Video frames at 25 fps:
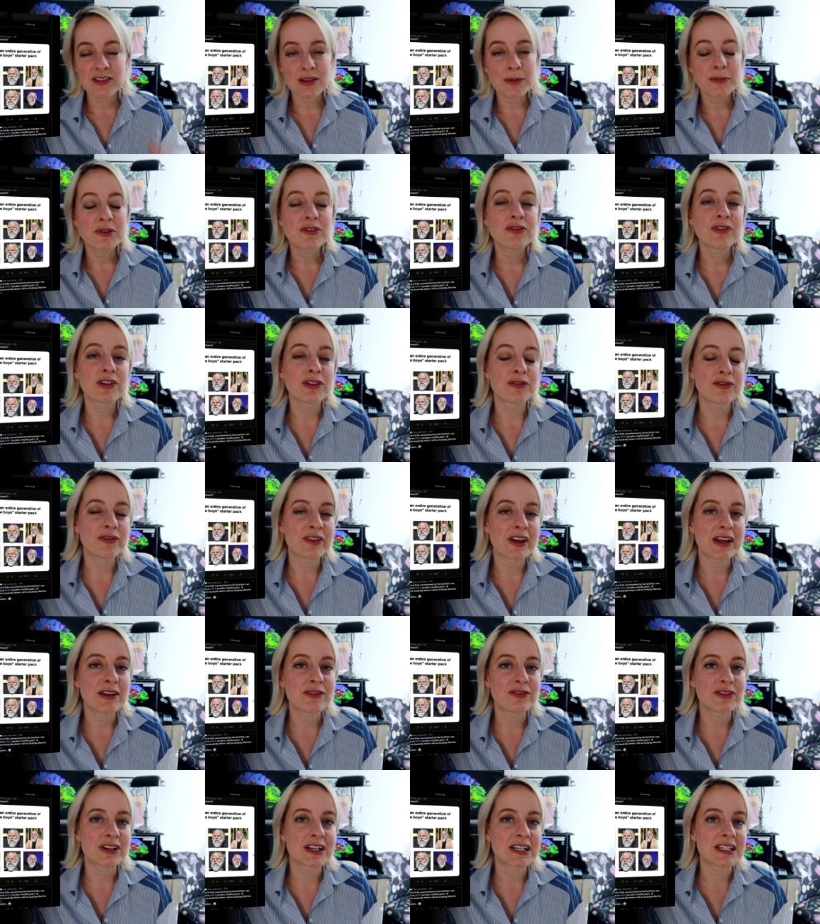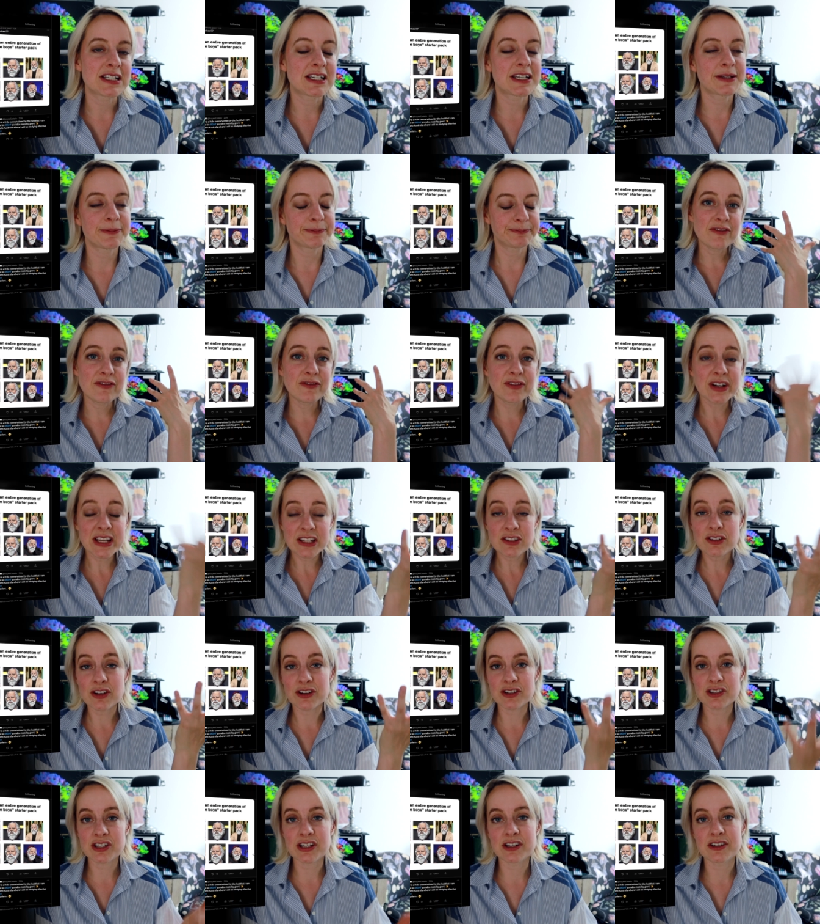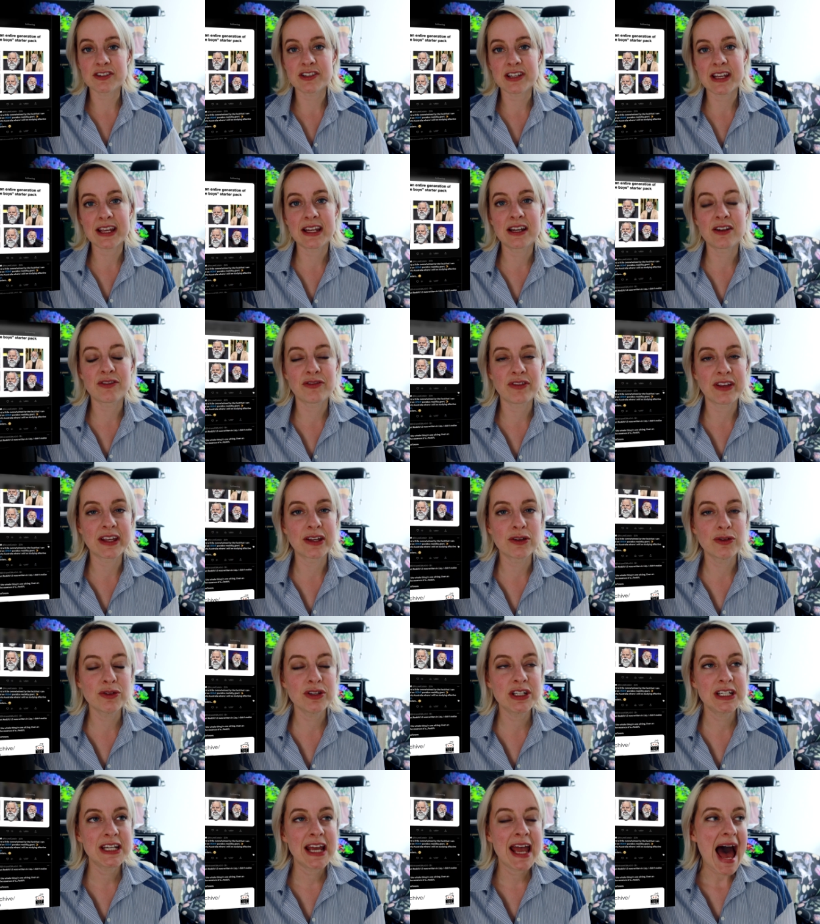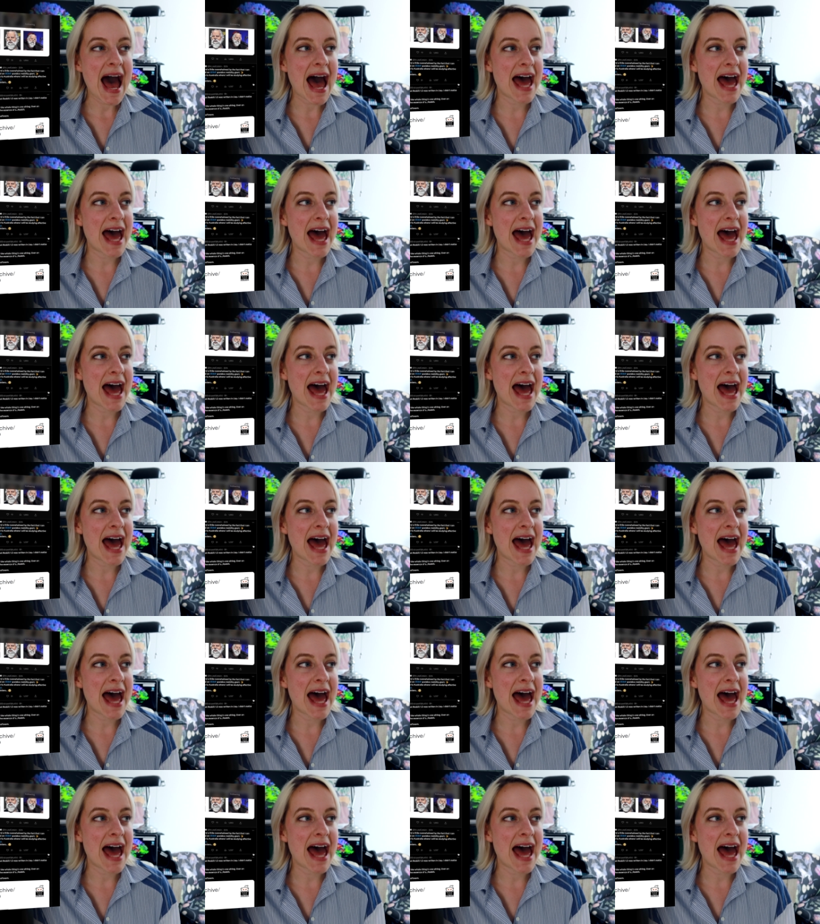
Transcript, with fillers: some of your favorite researchers in the field.